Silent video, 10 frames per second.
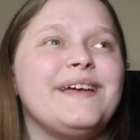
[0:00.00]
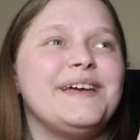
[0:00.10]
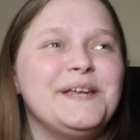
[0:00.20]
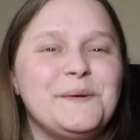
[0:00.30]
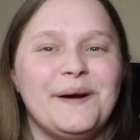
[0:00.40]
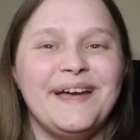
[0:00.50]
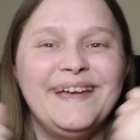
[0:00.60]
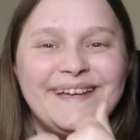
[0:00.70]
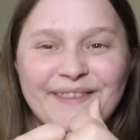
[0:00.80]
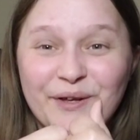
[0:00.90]
Anyway,
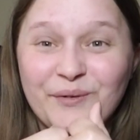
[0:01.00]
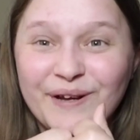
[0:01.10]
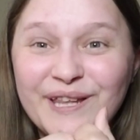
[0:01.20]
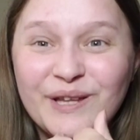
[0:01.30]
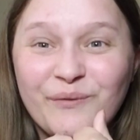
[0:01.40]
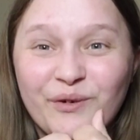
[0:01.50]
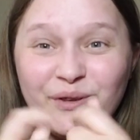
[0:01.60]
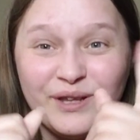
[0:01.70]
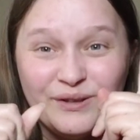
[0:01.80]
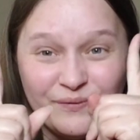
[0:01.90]
the reason for
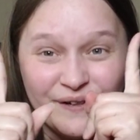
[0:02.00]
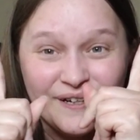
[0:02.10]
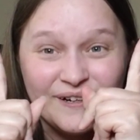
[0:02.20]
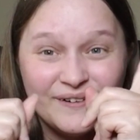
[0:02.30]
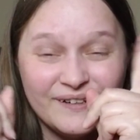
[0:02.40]
this video,